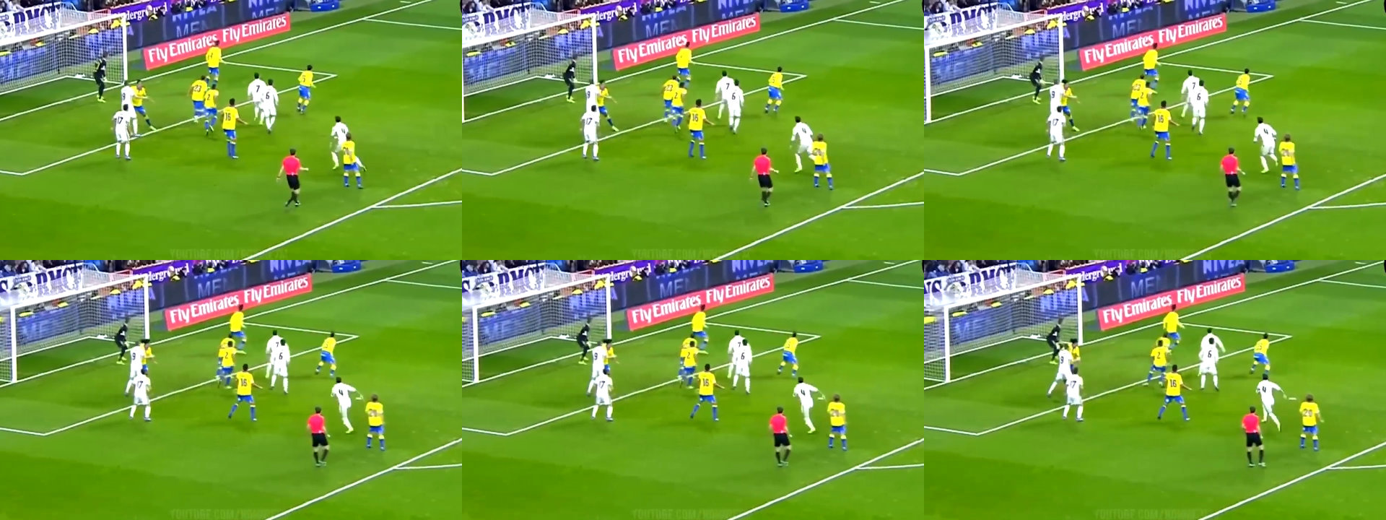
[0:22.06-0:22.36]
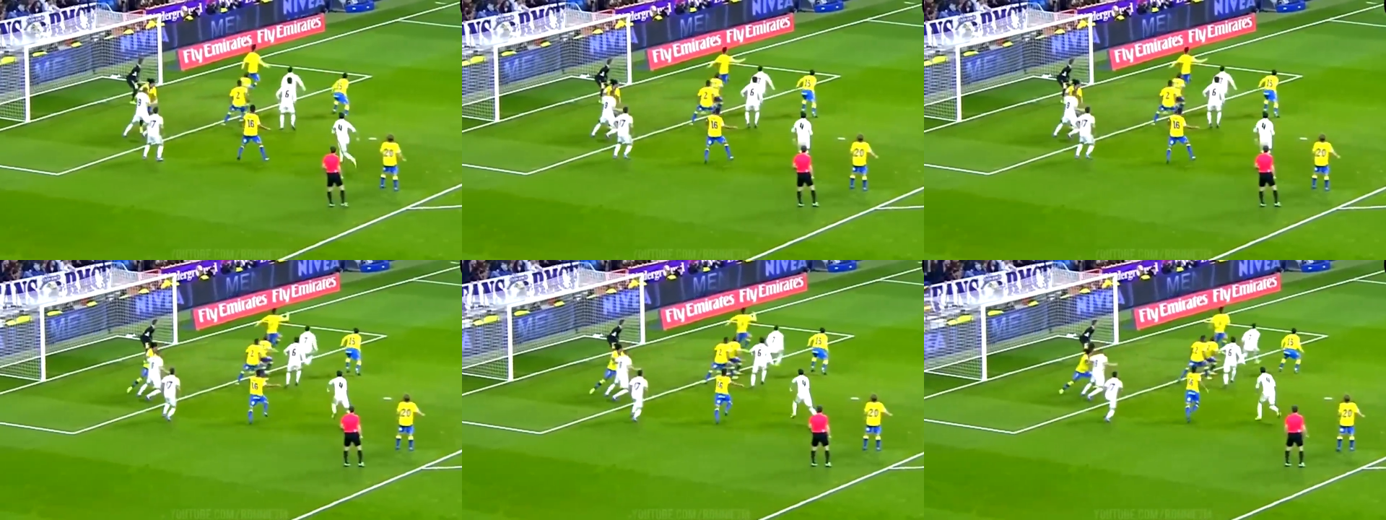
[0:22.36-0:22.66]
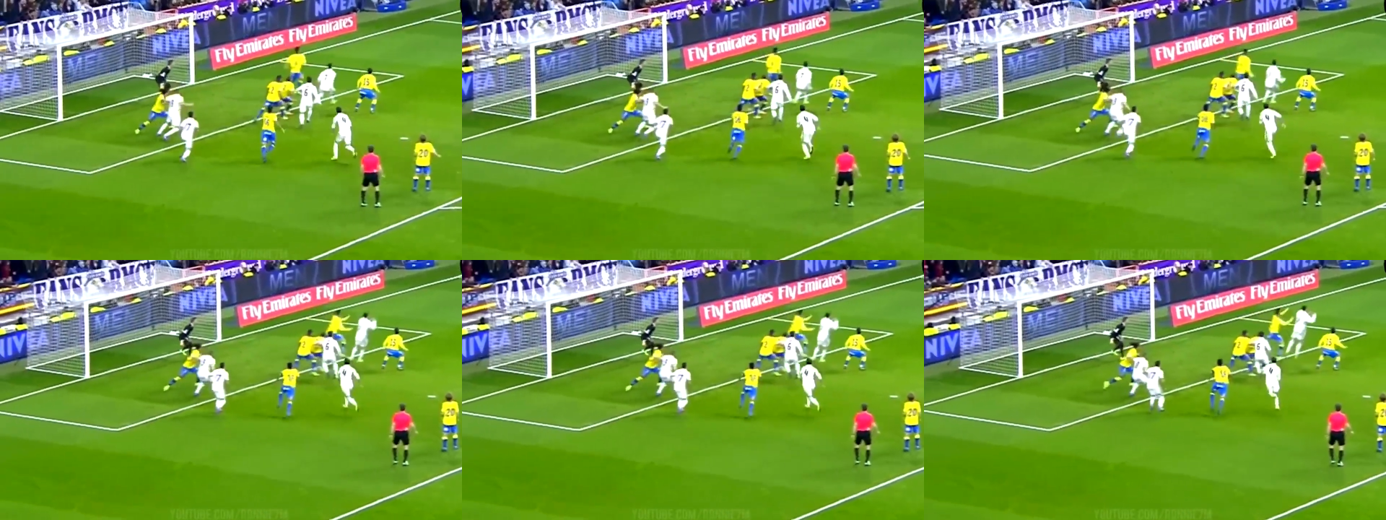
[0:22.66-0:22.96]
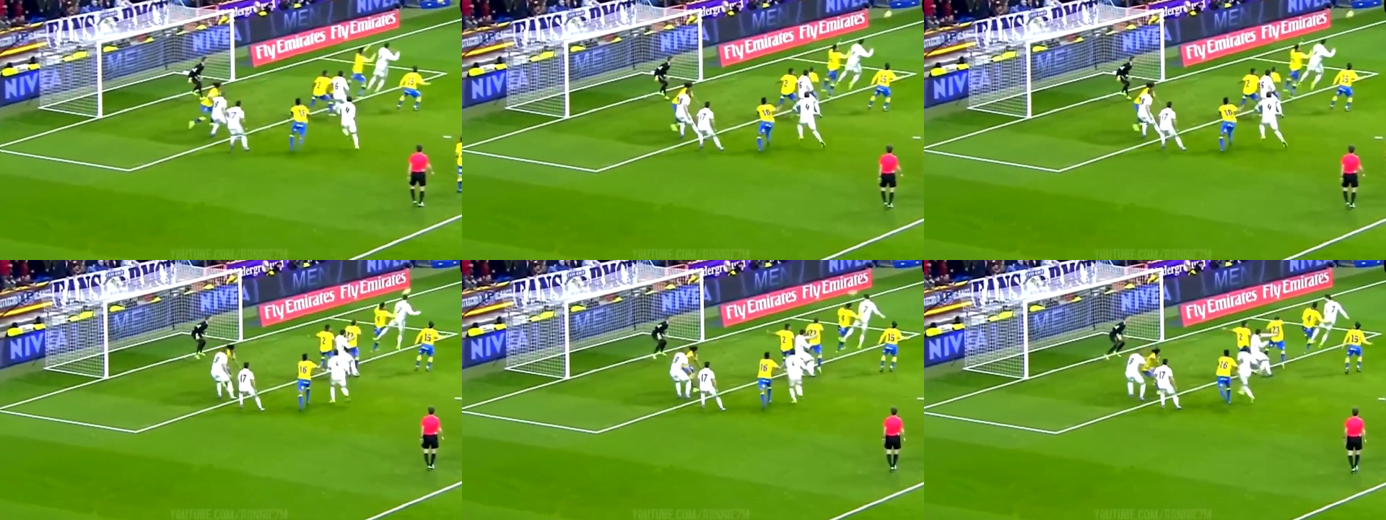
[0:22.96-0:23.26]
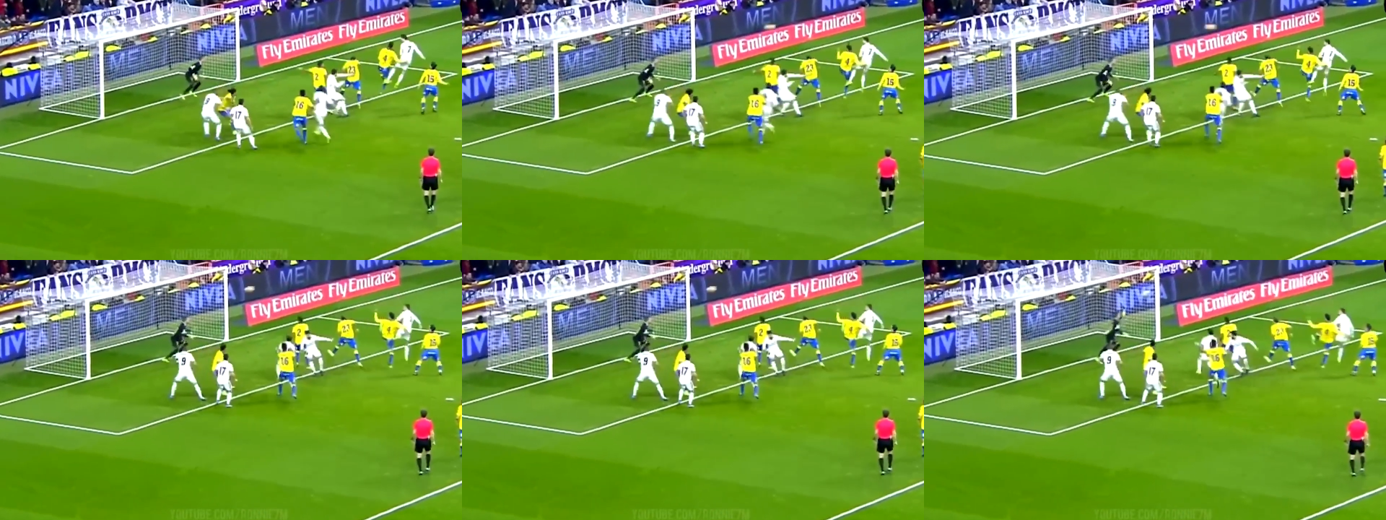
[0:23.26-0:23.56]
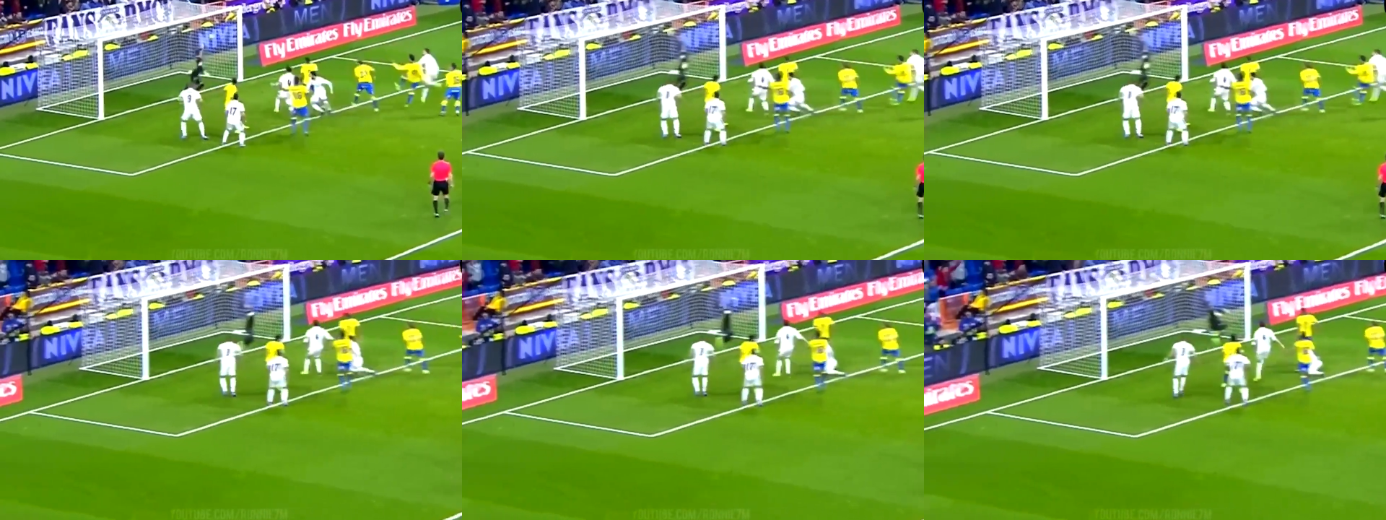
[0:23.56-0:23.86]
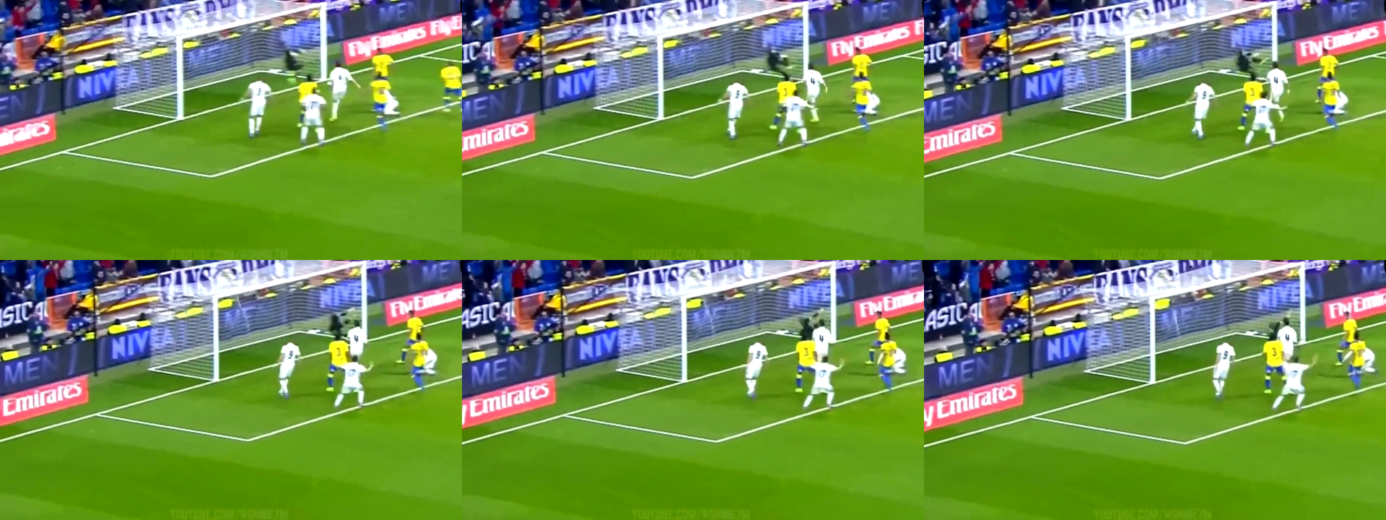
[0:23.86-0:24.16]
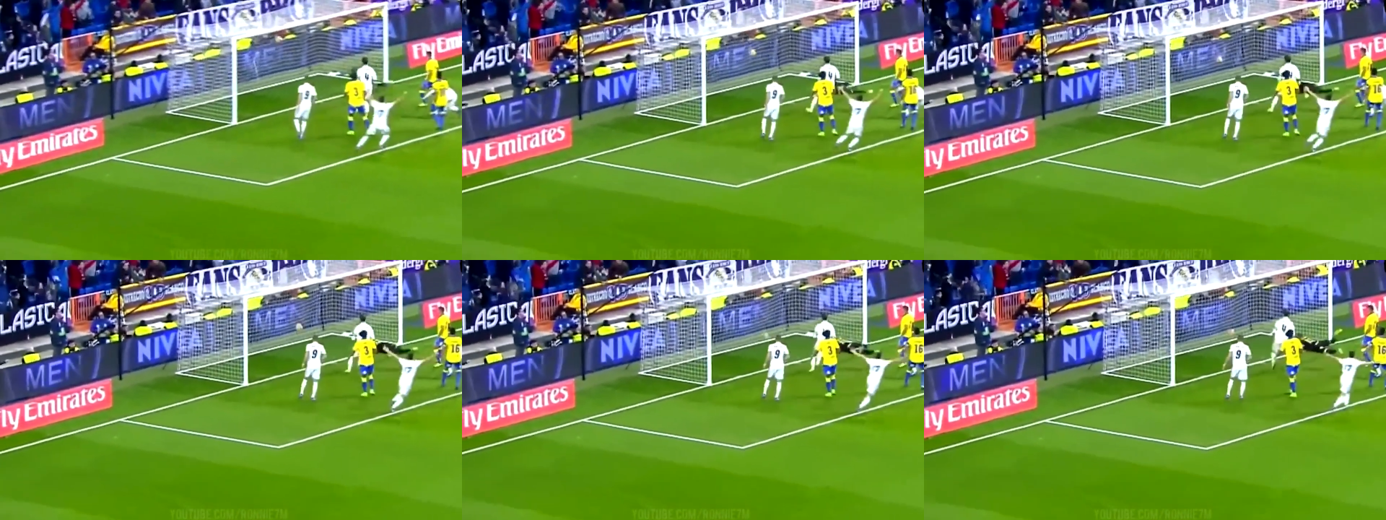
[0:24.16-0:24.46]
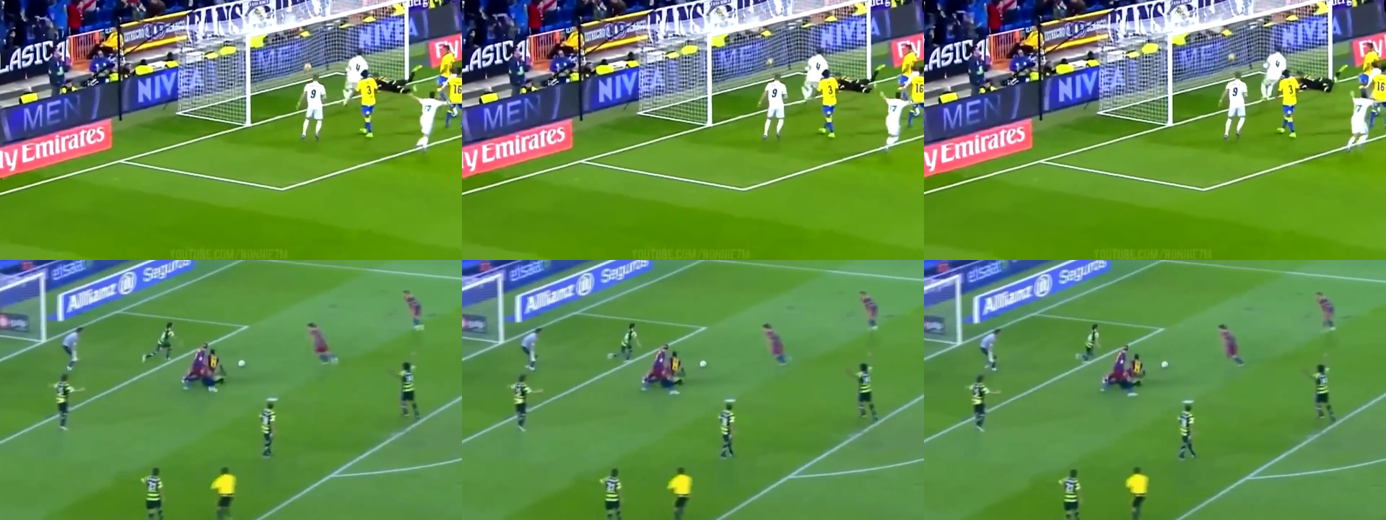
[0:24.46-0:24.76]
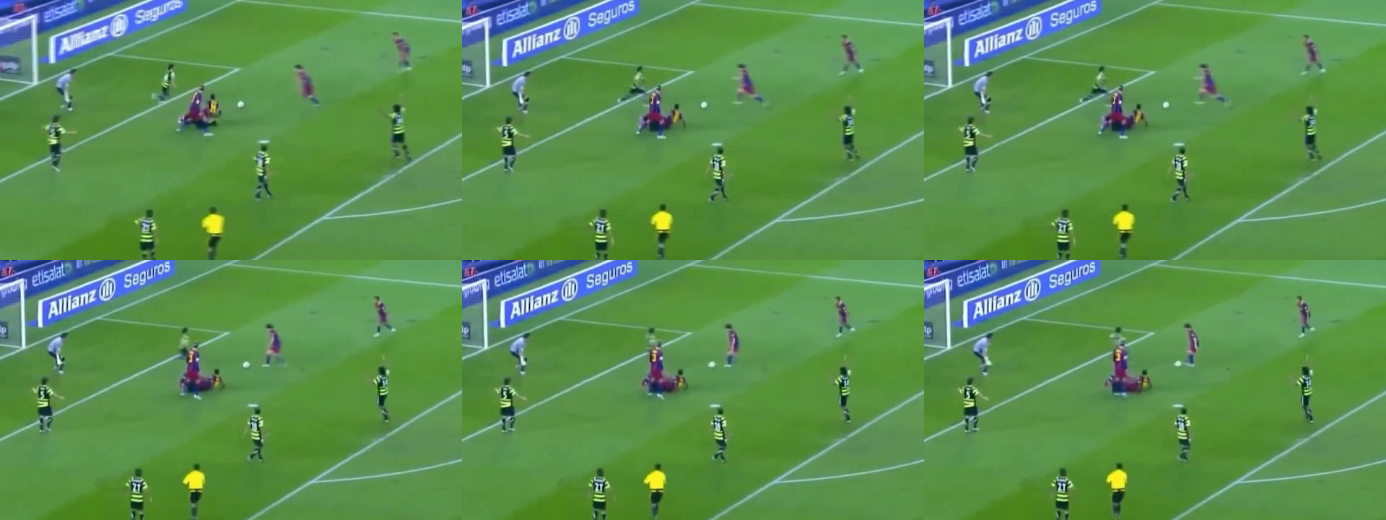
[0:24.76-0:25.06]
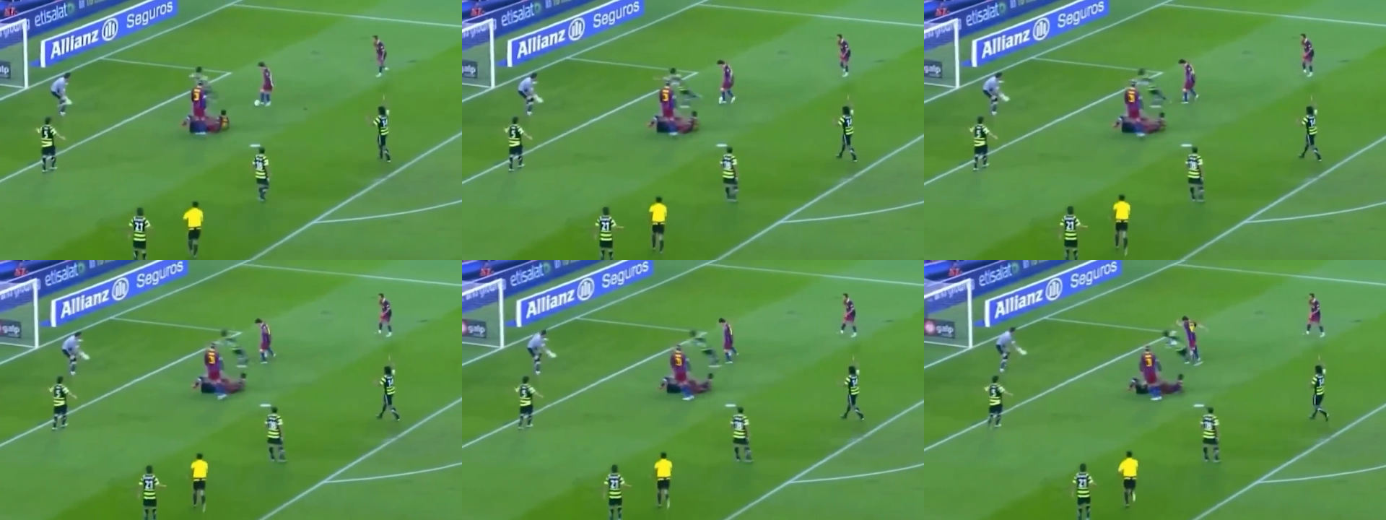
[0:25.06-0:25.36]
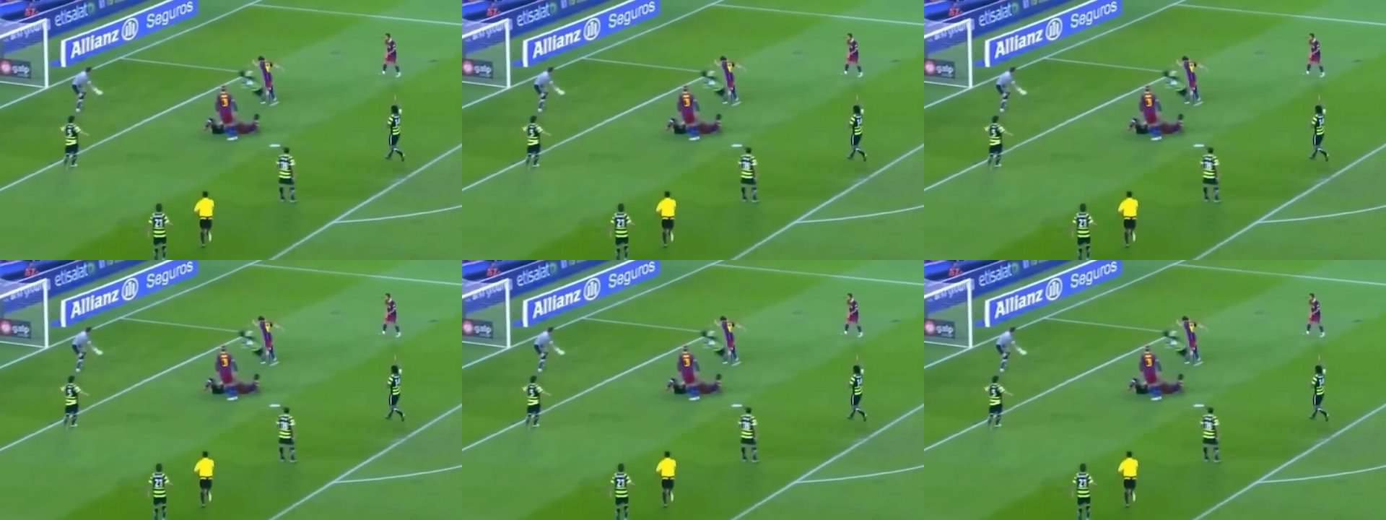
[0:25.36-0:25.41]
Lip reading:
[unreadable: no face in view]